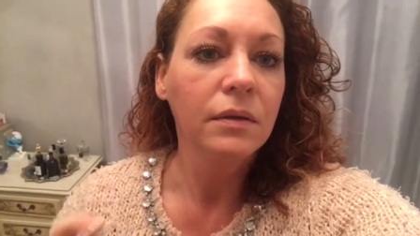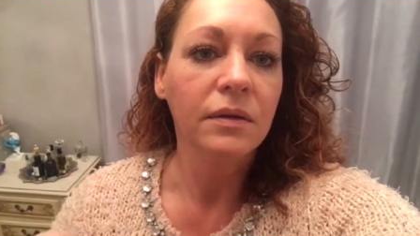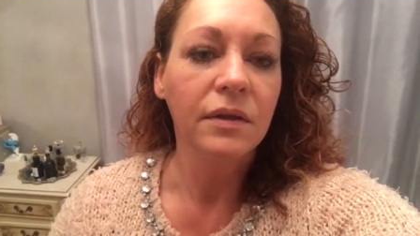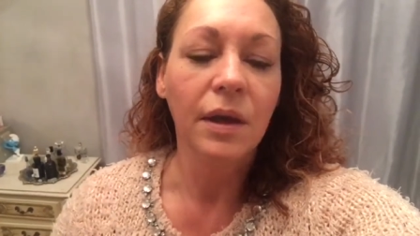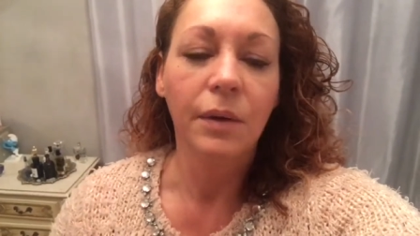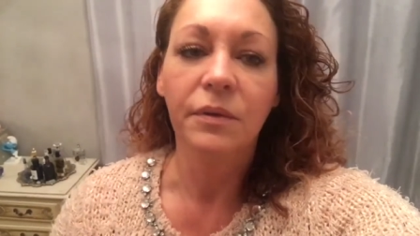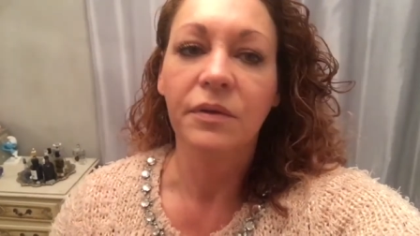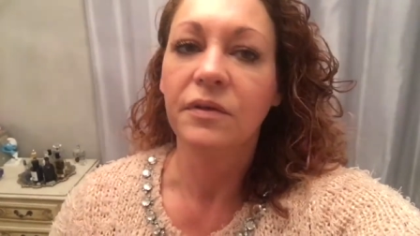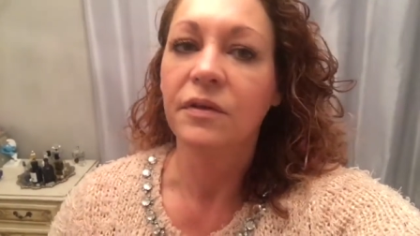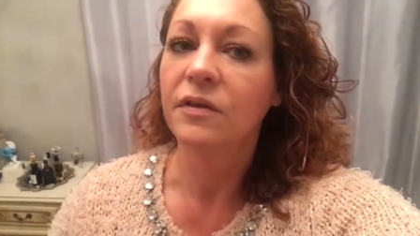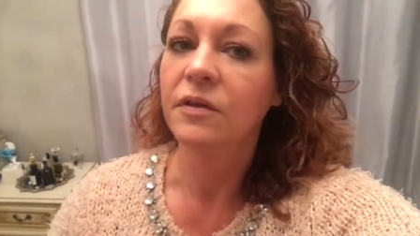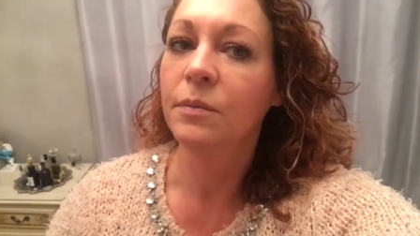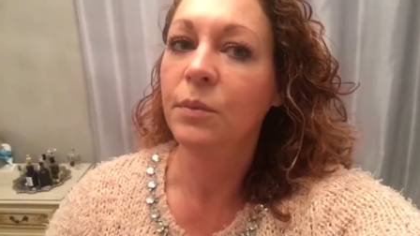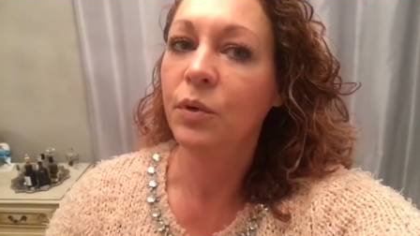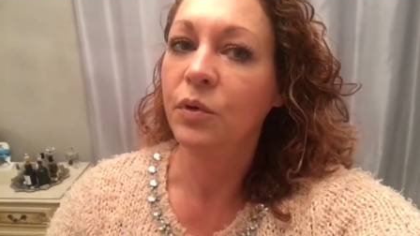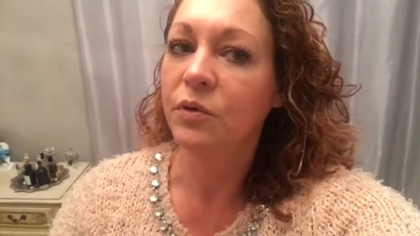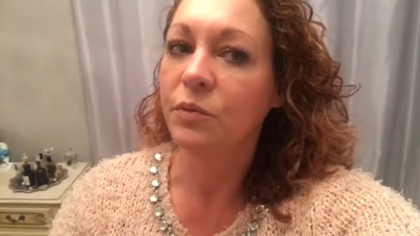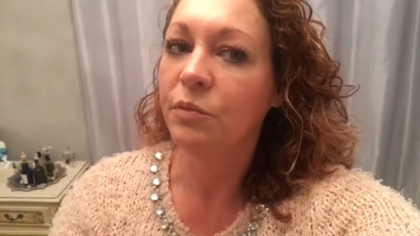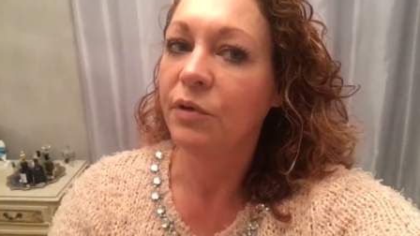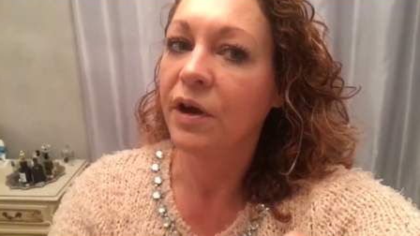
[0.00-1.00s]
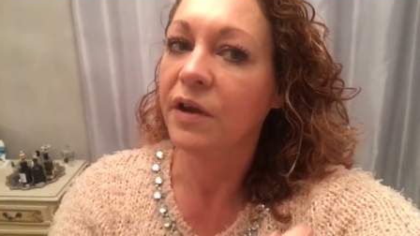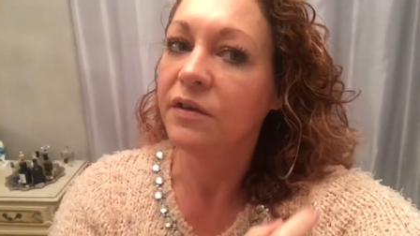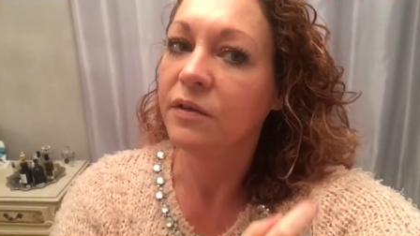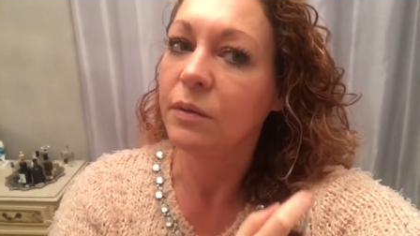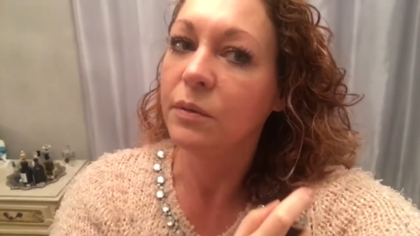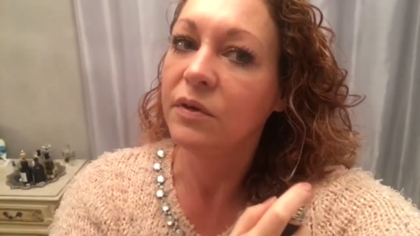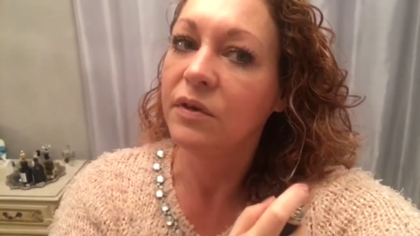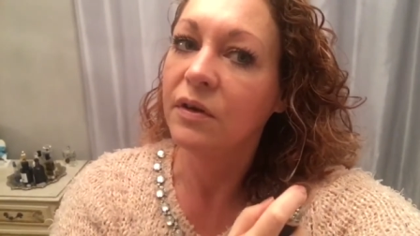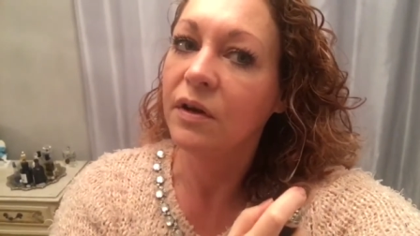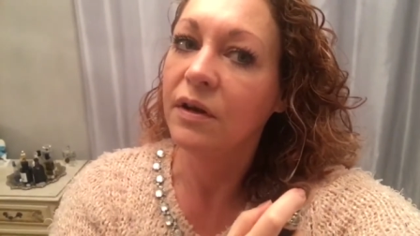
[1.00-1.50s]
That was a small spray so
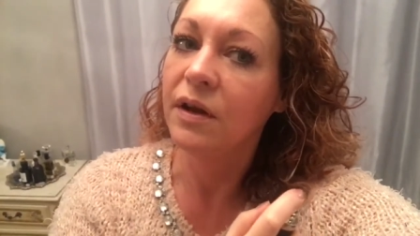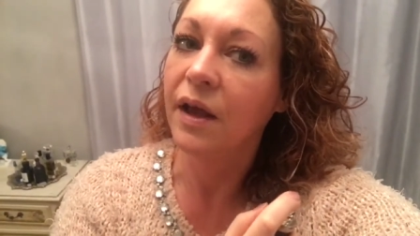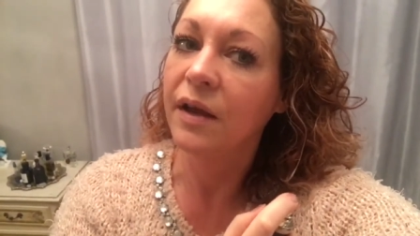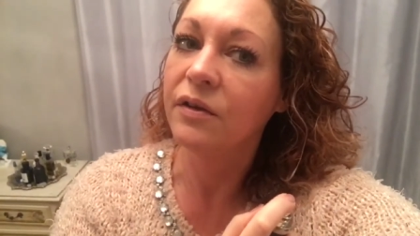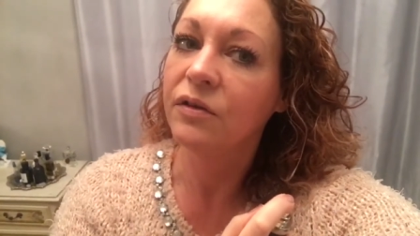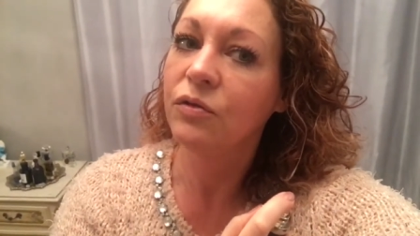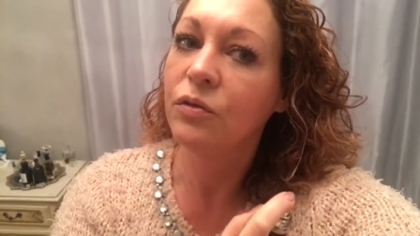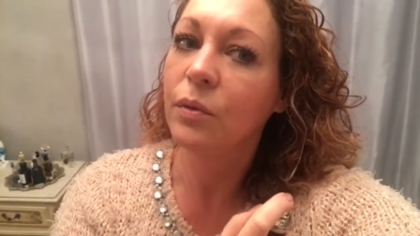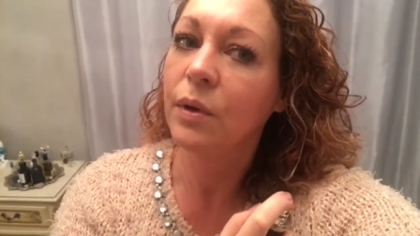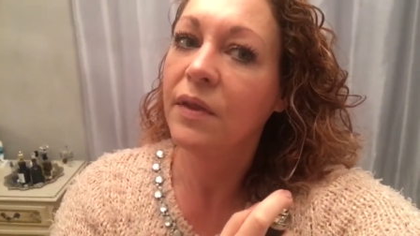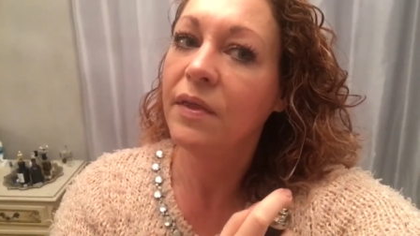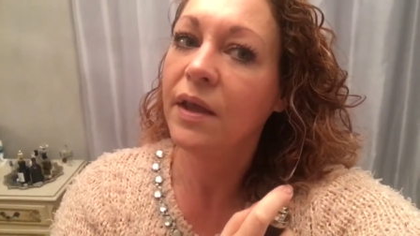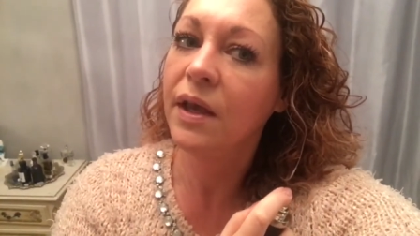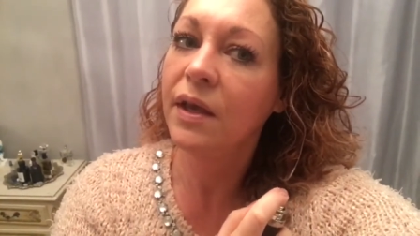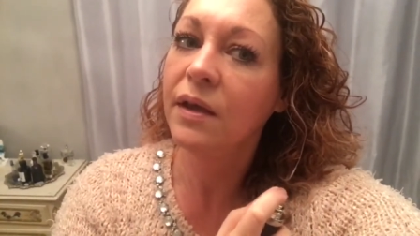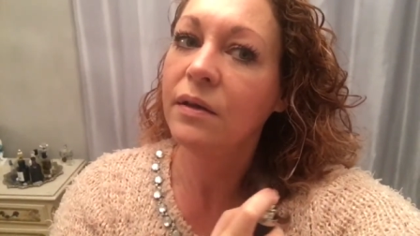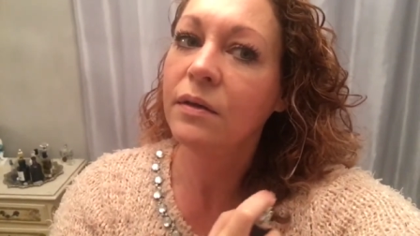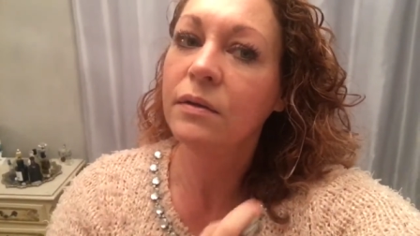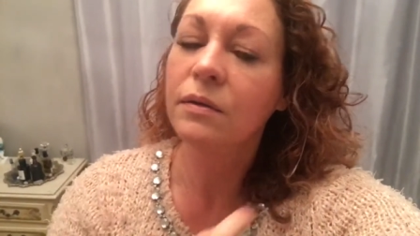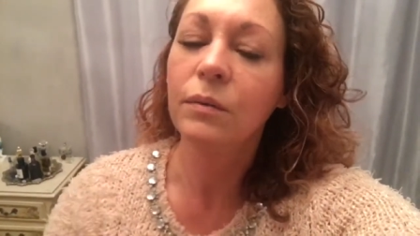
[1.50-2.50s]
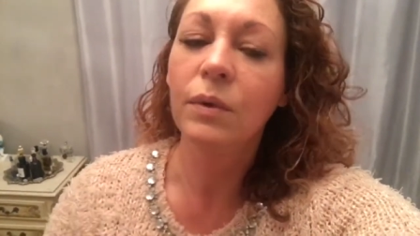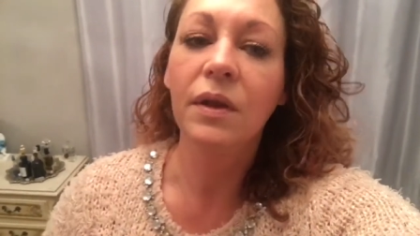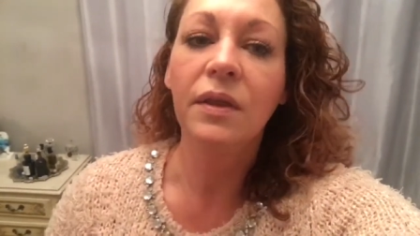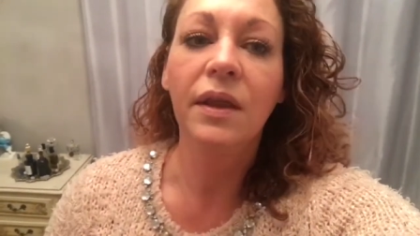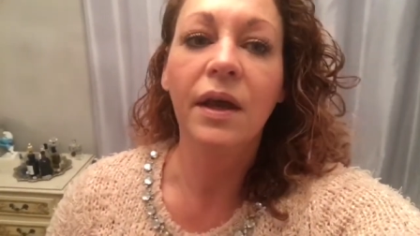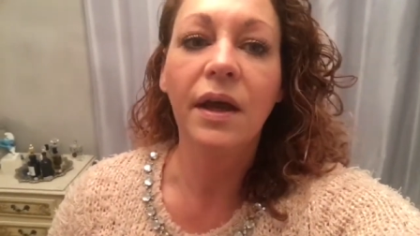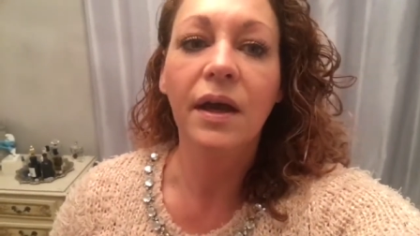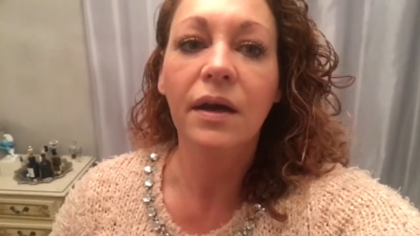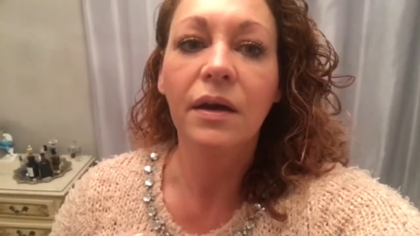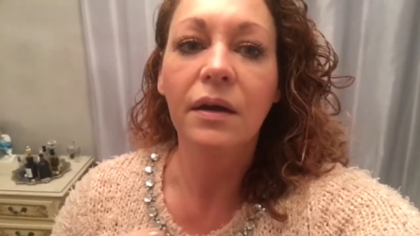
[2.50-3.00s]
we did an extra one there, one
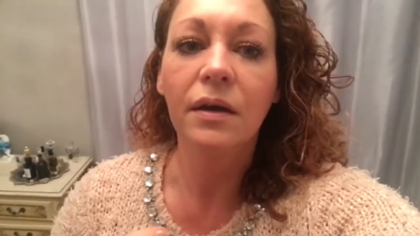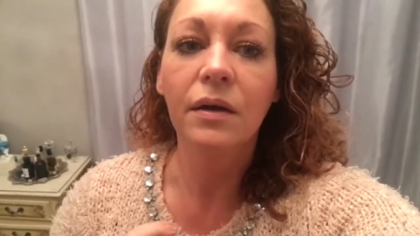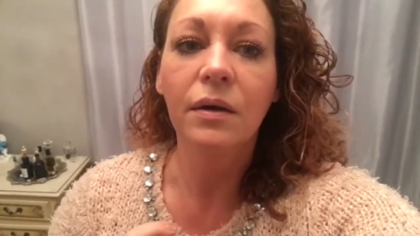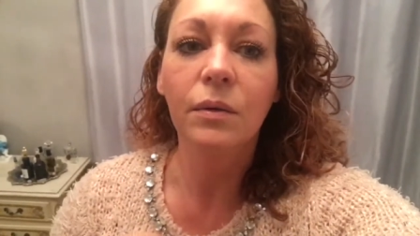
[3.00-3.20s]
there,